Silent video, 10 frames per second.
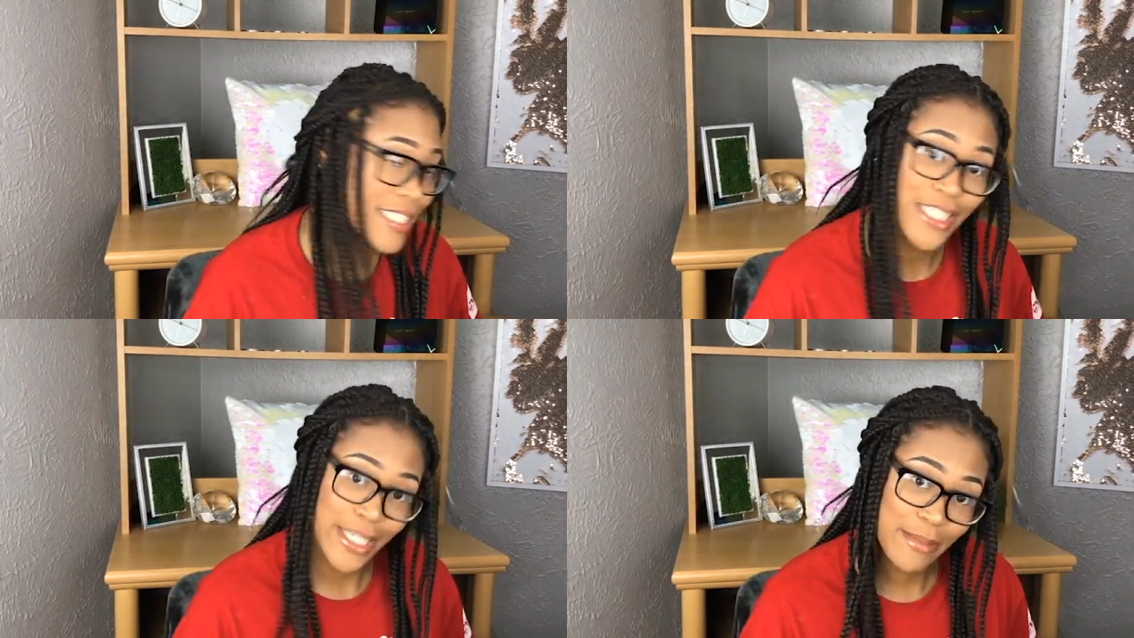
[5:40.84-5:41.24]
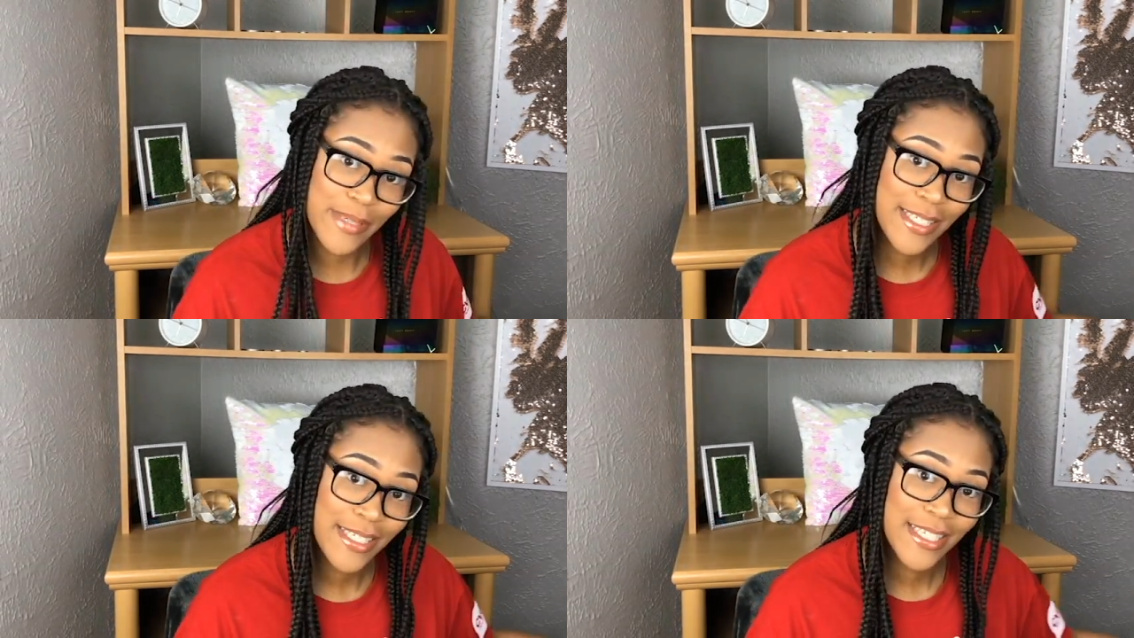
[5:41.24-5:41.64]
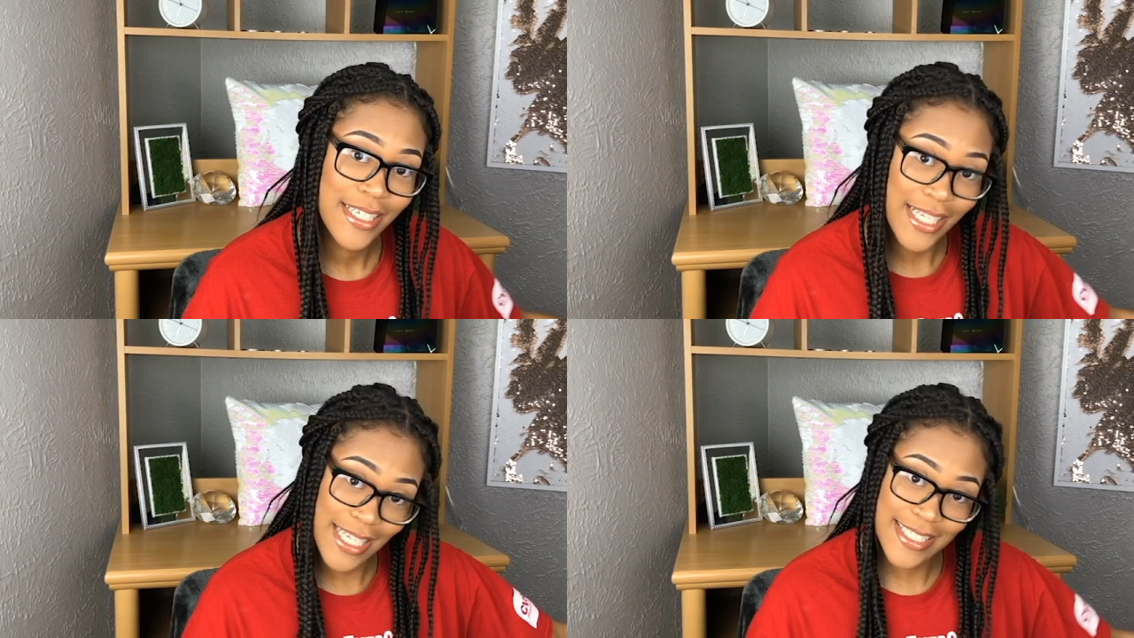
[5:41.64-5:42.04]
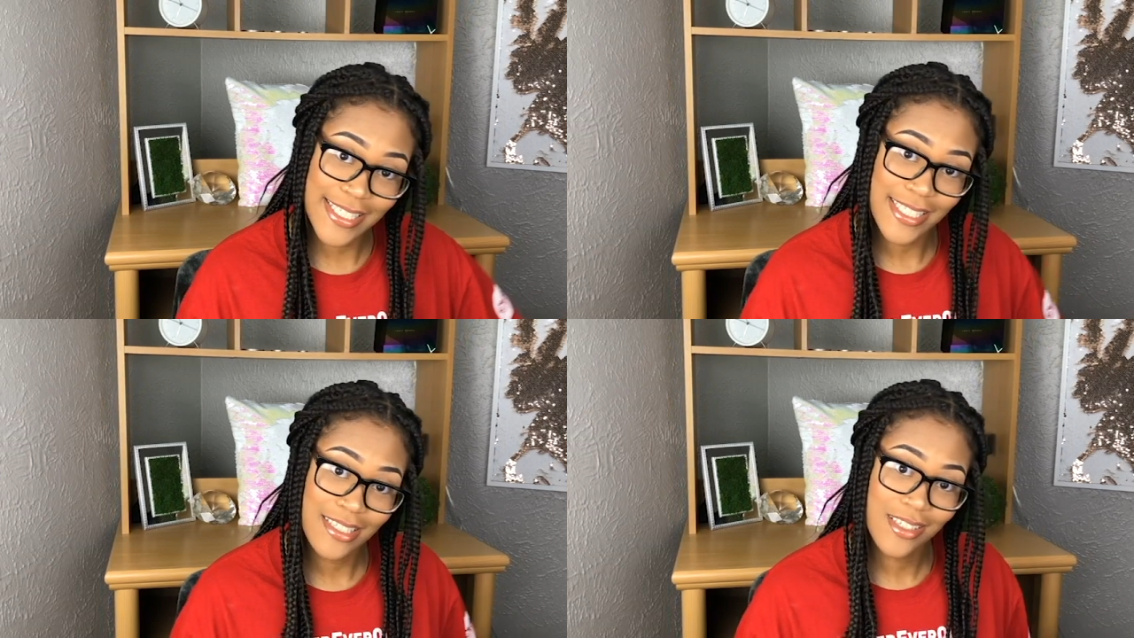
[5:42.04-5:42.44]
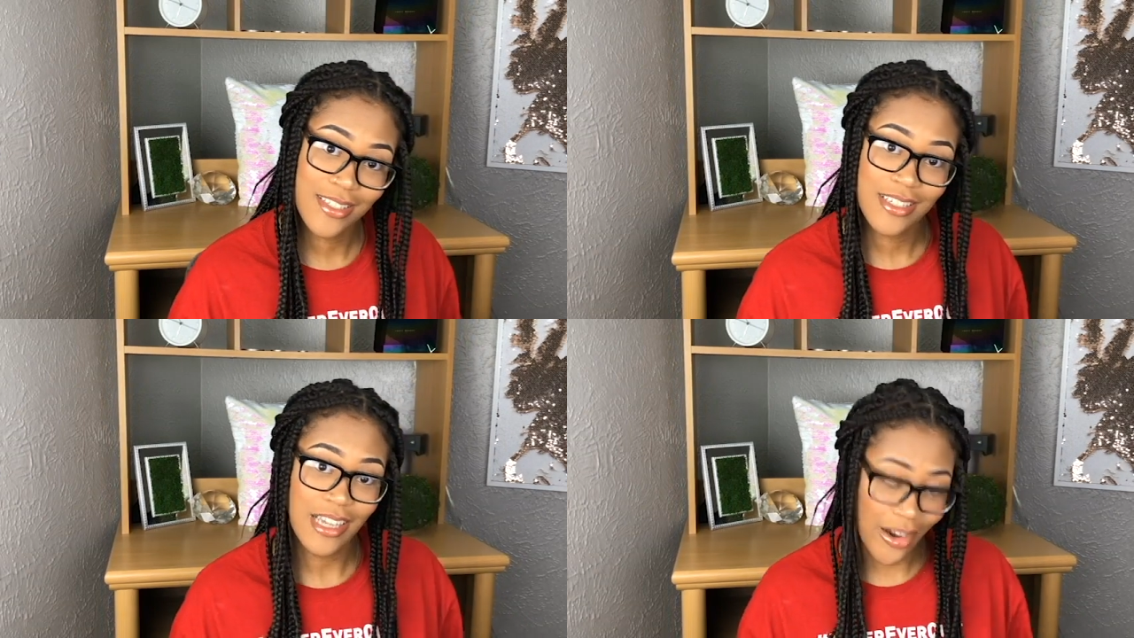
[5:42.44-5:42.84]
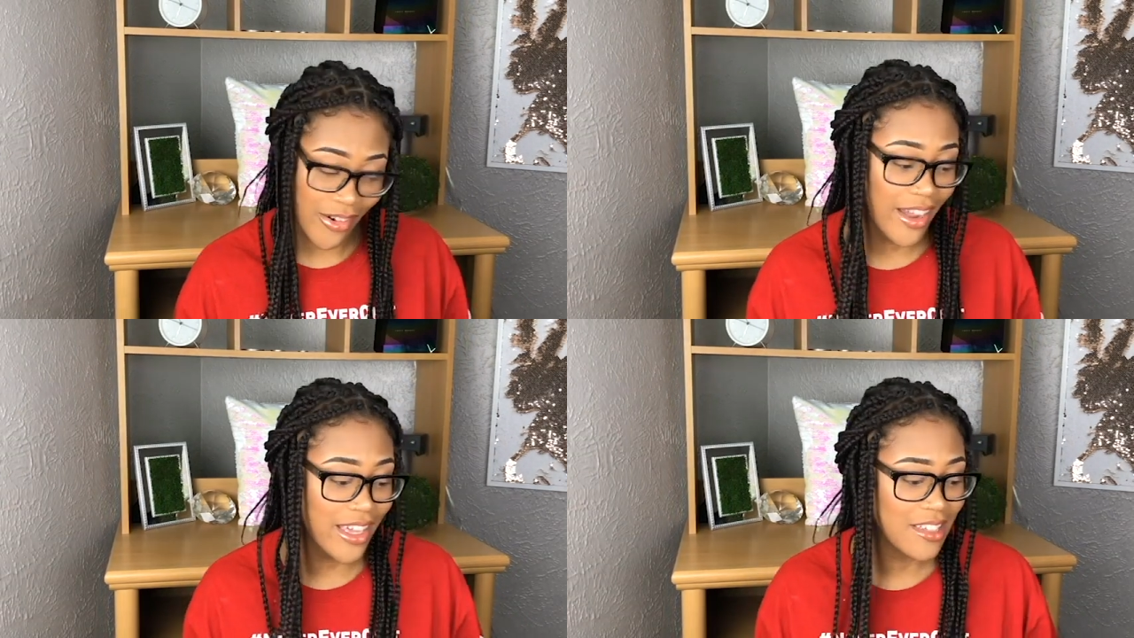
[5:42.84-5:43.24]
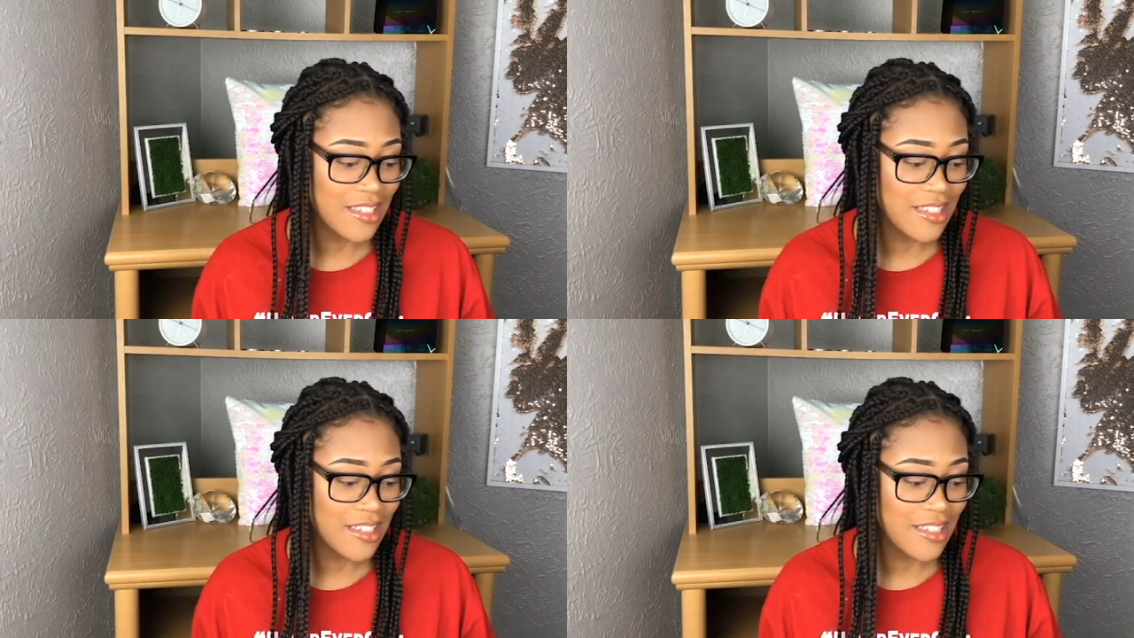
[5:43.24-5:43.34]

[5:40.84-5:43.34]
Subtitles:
You hear me, Alexa? All right.